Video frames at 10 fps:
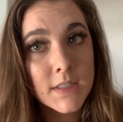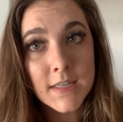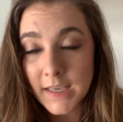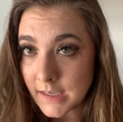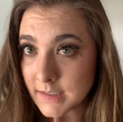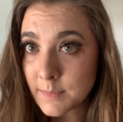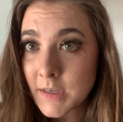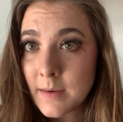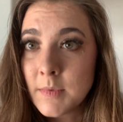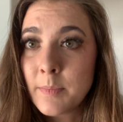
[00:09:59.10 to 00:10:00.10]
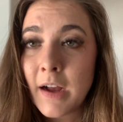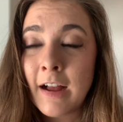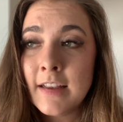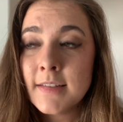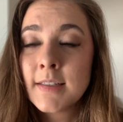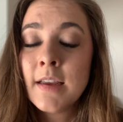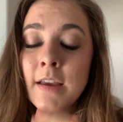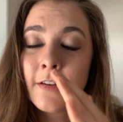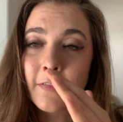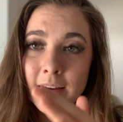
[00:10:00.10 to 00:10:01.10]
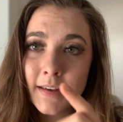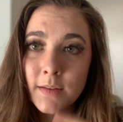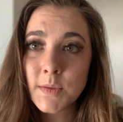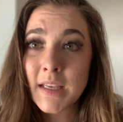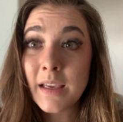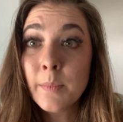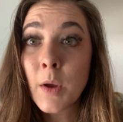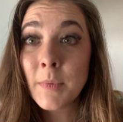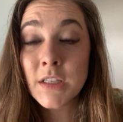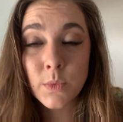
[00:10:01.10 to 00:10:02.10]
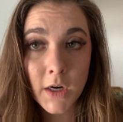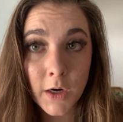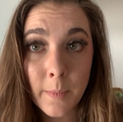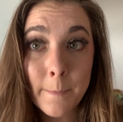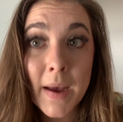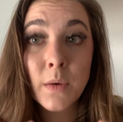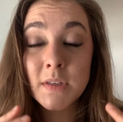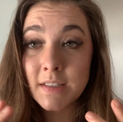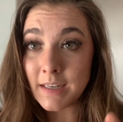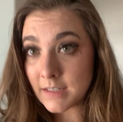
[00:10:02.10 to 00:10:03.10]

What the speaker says: taking some time to pause, finding those key moments where you're about to say